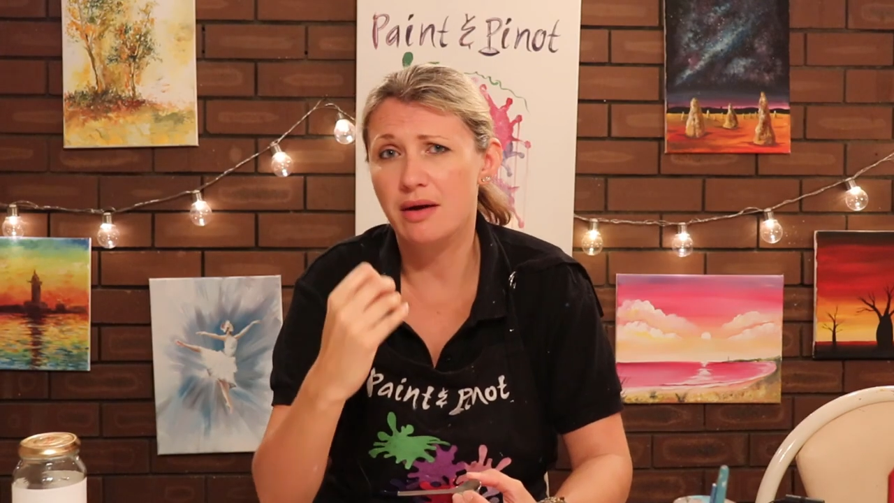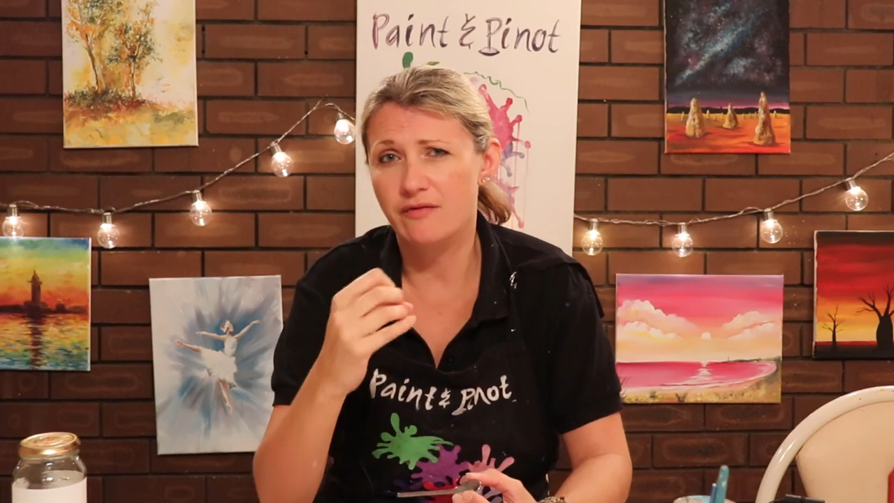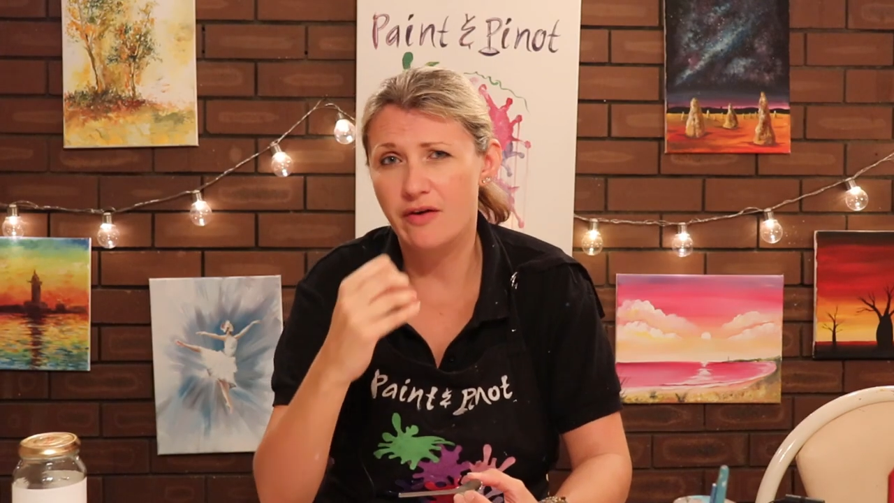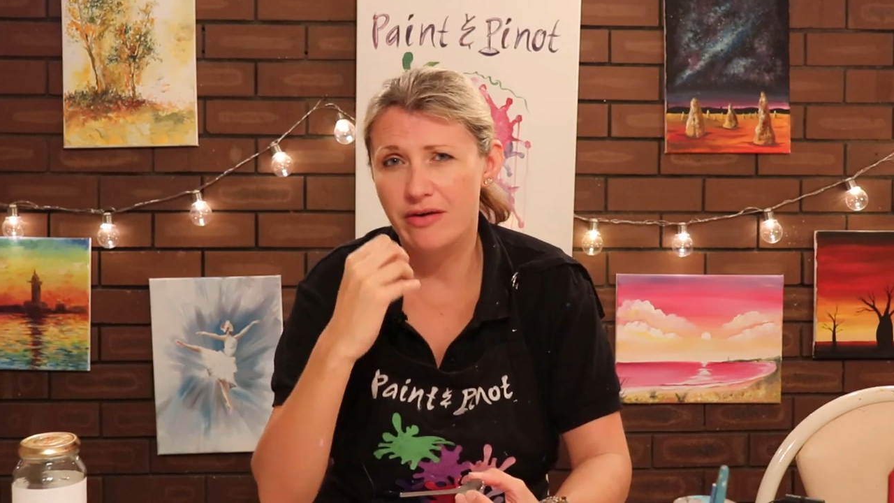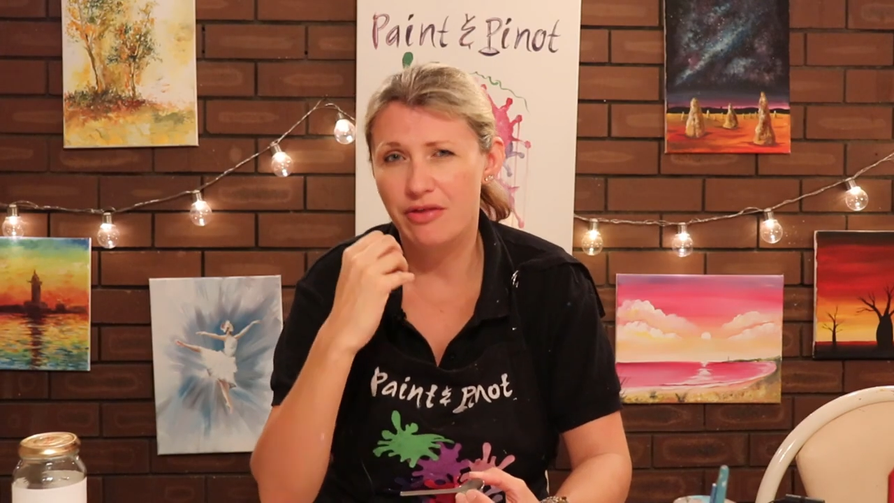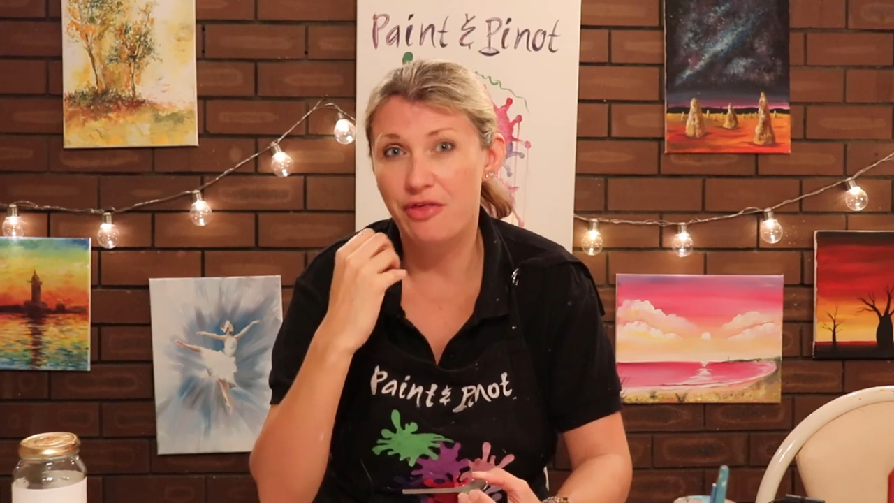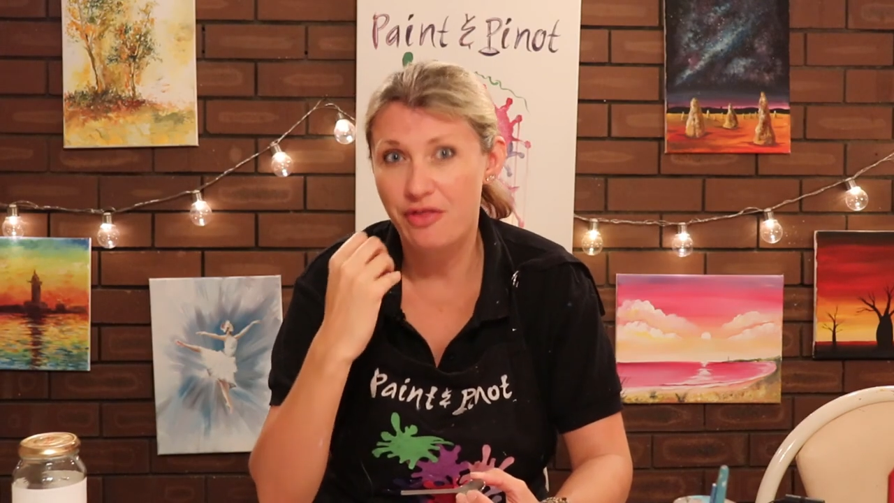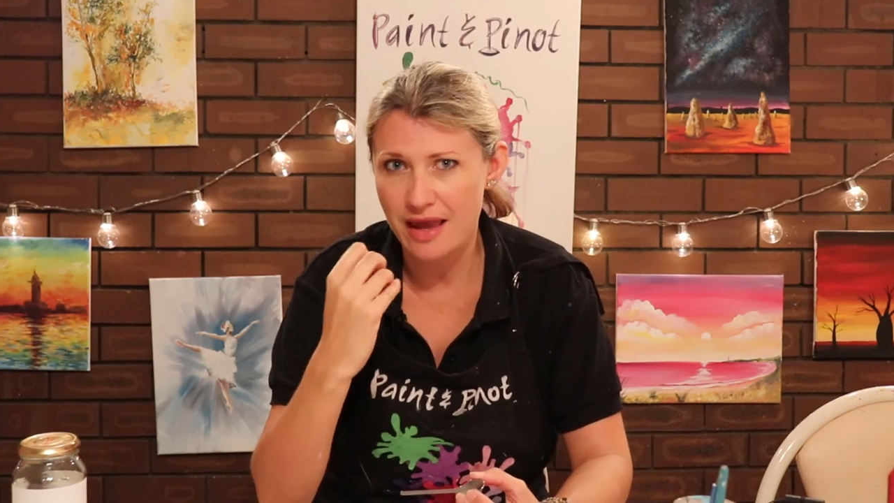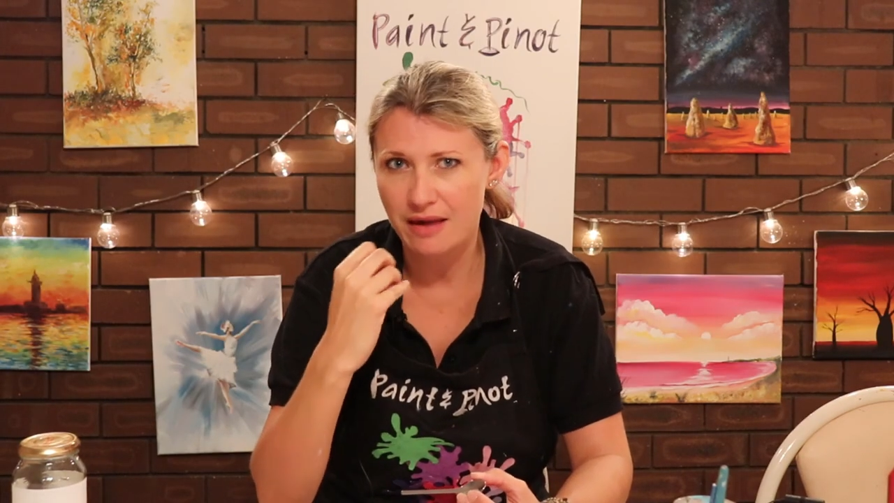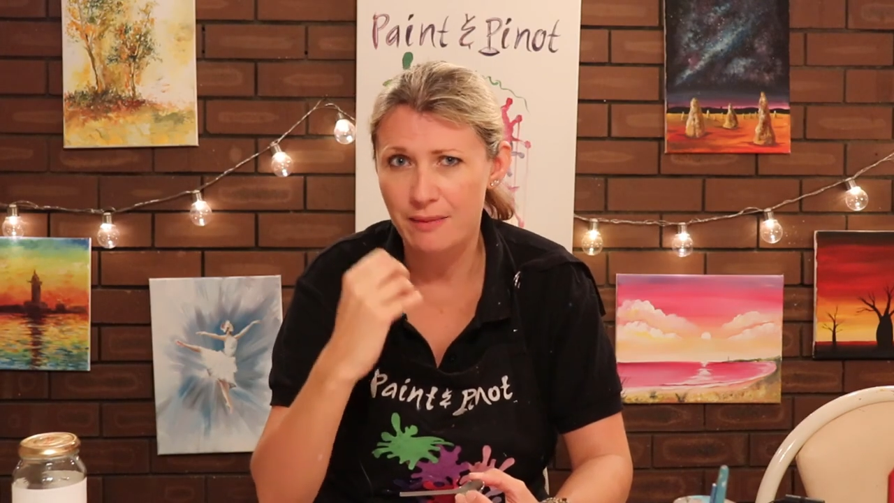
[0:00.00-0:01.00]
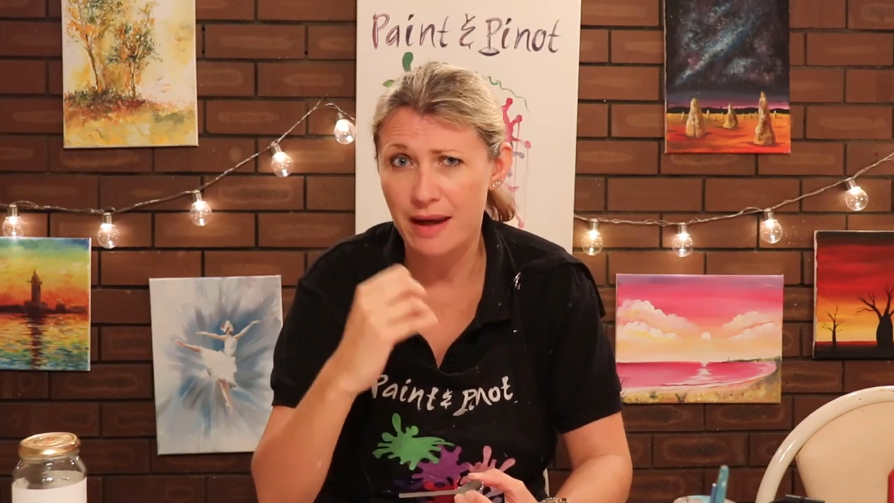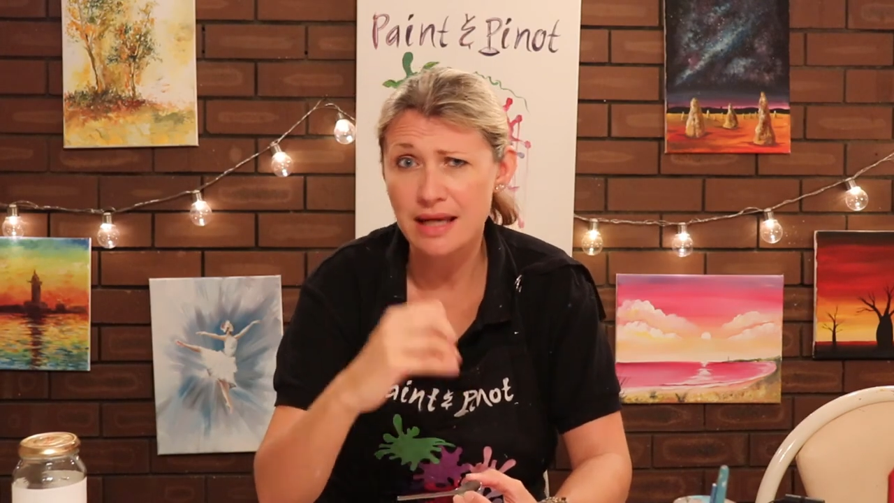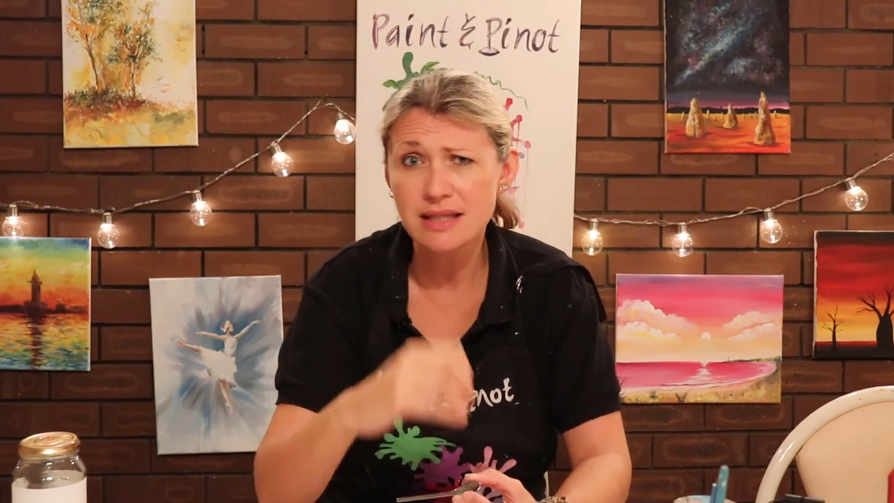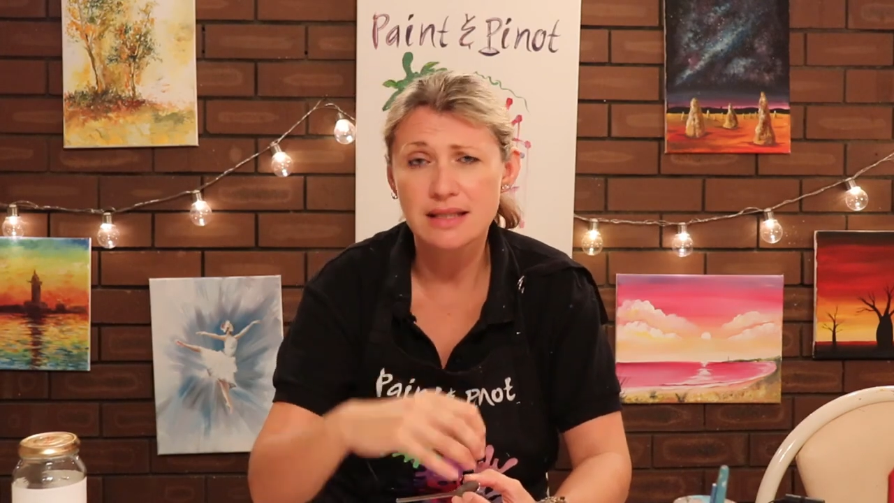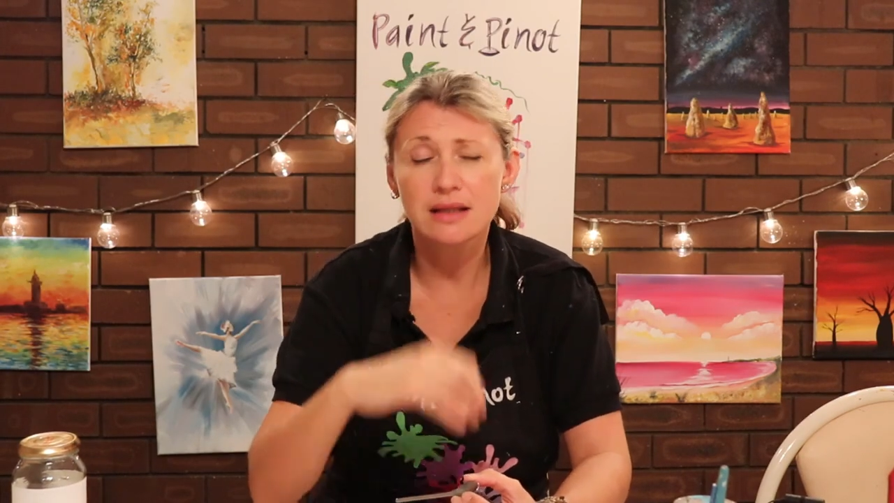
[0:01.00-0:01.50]
have very thick
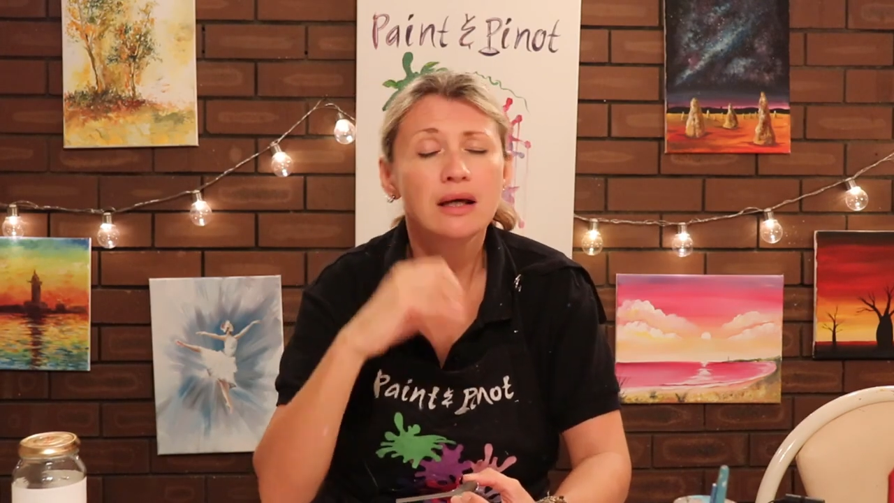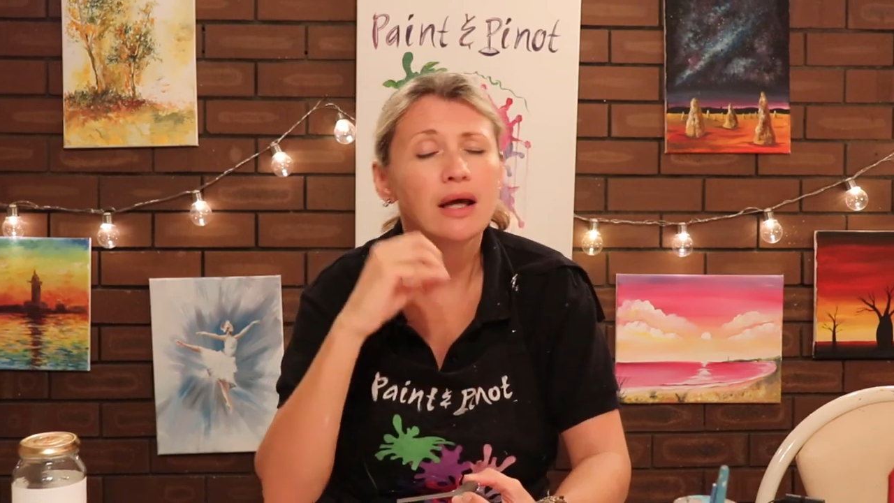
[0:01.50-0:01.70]
paint,